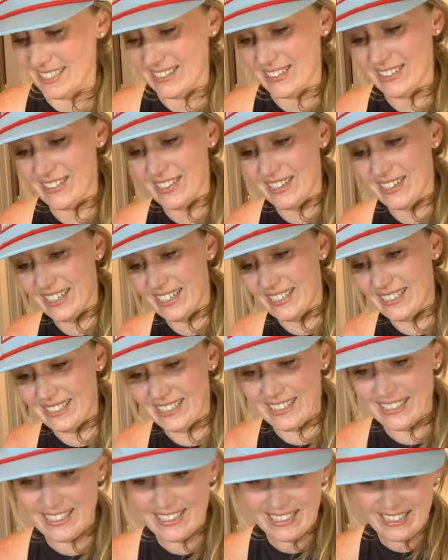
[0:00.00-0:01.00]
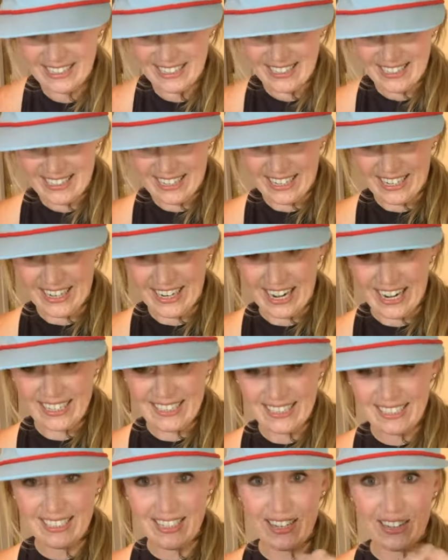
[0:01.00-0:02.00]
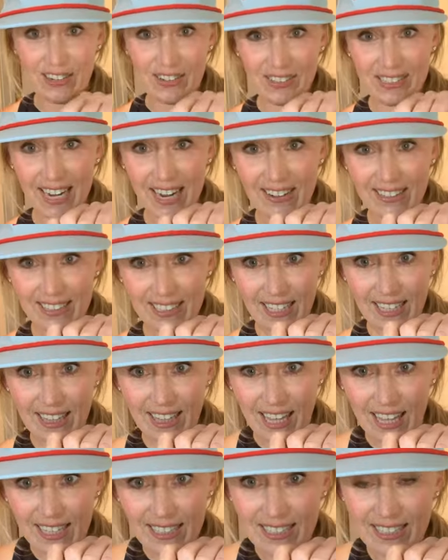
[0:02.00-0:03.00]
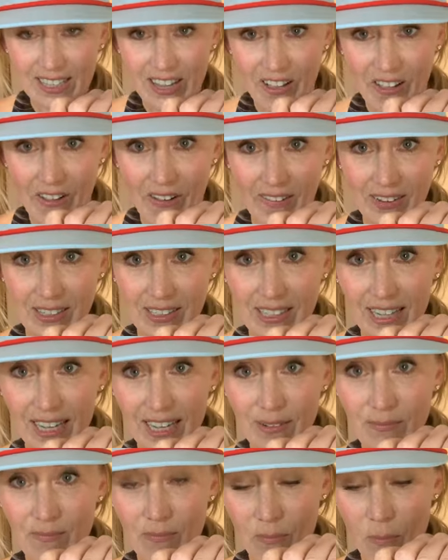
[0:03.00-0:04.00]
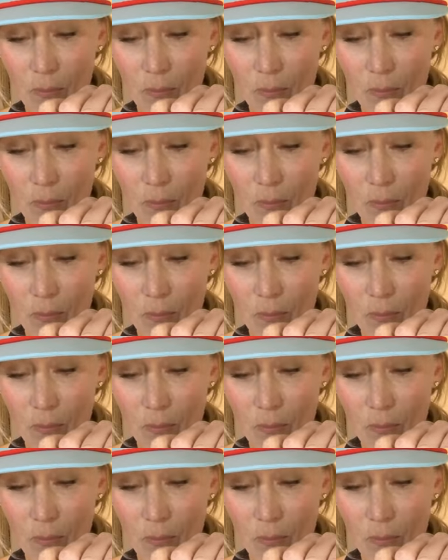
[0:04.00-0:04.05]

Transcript: Christ. All right, so now it's like this, okay?